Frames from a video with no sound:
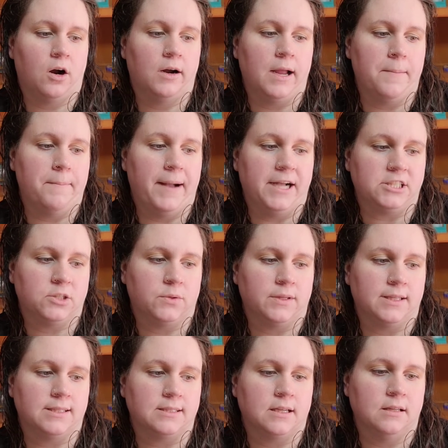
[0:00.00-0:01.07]
art and magic
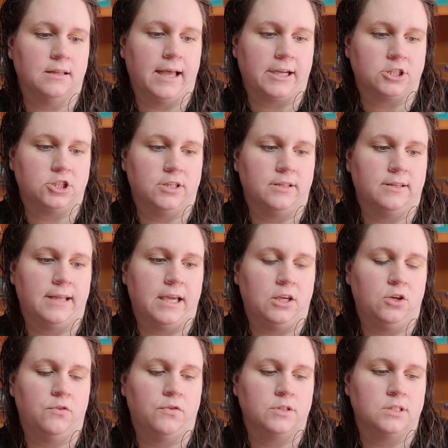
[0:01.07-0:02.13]
with this collection.
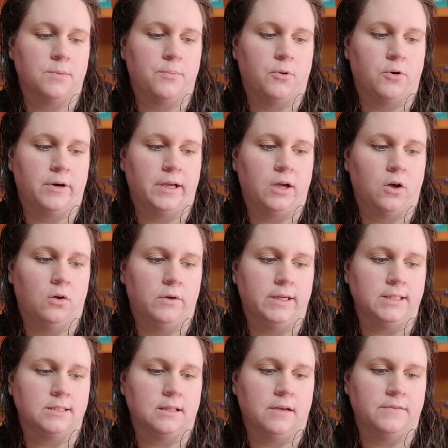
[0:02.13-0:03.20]
Thank you for supporting
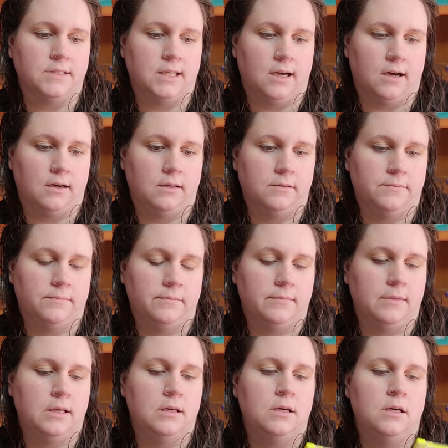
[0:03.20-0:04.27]
always. Love, Tiana.
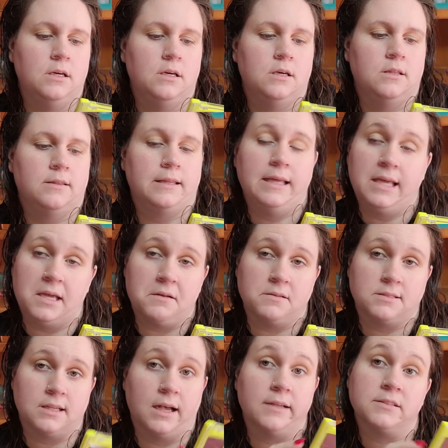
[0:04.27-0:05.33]
Then
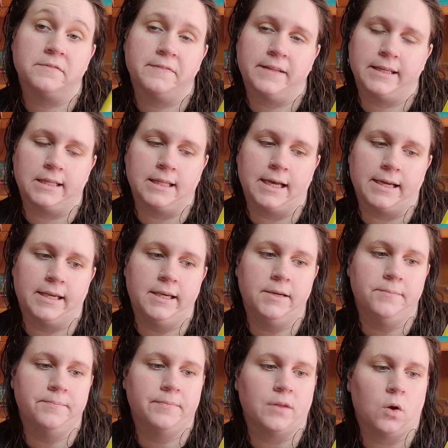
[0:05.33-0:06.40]
it says, feeling
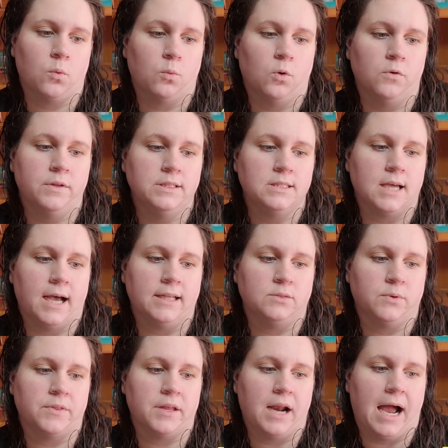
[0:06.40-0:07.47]
lucky? Roll the
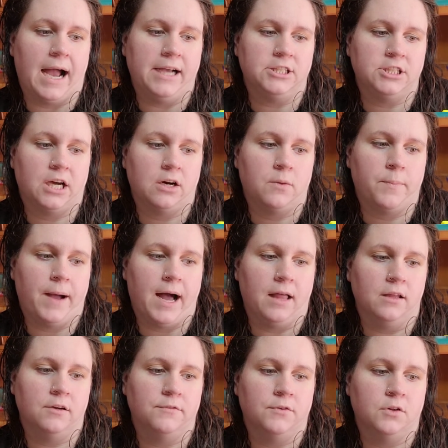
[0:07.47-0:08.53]
dice with an eyeshadow
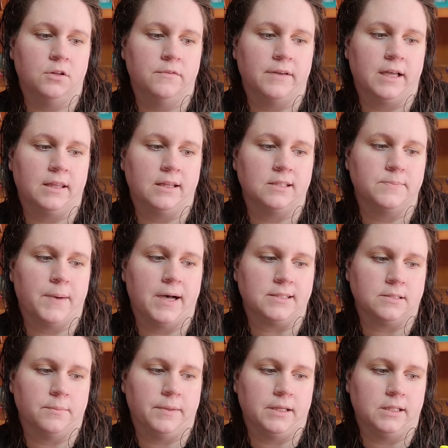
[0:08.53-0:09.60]
palette full of endless
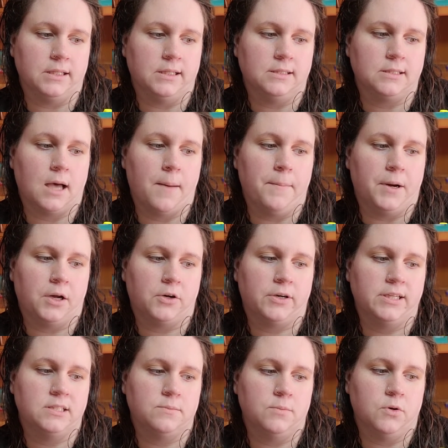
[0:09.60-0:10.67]
possibilities.
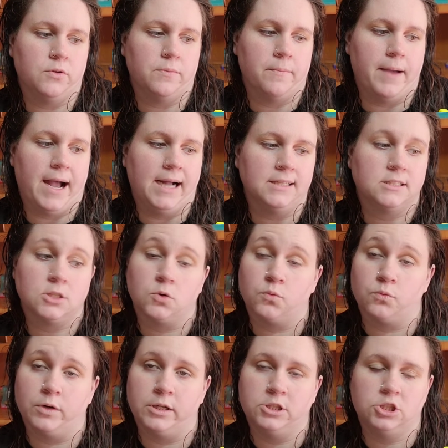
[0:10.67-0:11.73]
Buttery smooth mattes,
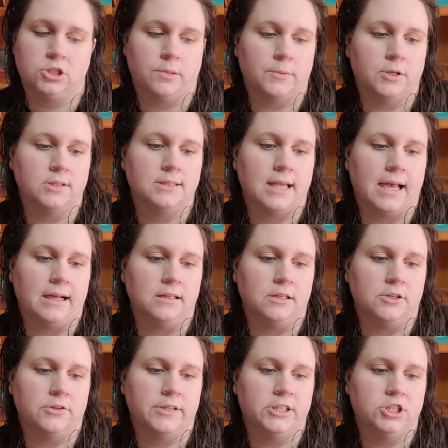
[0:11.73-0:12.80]
rich shimmers, and
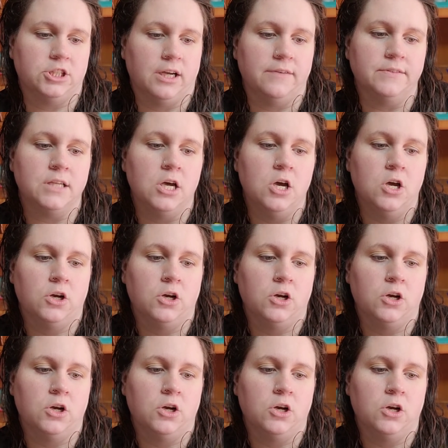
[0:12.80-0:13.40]
glittery shifts